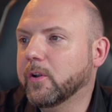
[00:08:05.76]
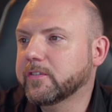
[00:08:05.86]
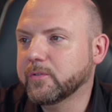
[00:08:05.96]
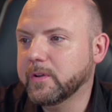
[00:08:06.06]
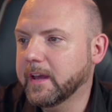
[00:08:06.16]

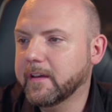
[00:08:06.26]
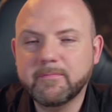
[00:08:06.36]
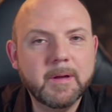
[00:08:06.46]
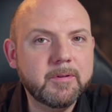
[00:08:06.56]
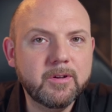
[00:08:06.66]
Also, you
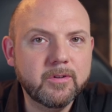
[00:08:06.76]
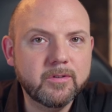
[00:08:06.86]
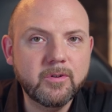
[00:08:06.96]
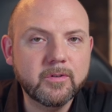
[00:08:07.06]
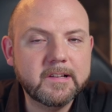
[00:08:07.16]
have maybe your
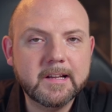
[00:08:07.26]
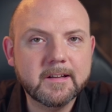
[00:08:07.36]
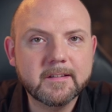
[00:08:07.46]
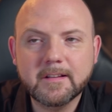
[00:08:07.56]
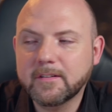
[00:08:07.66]

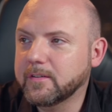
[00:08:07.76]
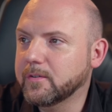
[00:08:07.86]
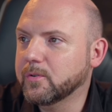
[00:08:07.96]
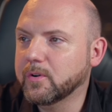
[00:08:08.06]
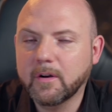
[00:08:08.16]
newsletters that
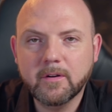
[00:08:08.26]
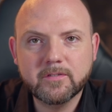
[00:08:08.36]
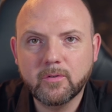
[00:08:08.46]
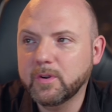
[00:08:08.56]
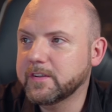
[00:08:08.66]
you are
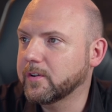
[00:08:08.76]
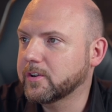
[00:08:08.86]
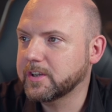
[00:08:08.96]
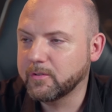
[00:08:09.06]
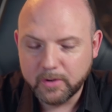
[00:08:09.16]

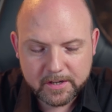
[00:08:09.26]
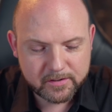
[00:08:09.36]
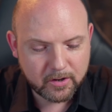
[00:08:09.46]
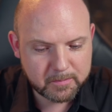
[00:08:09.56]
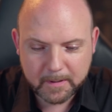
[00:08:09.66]
researching,
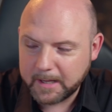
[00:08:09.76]
research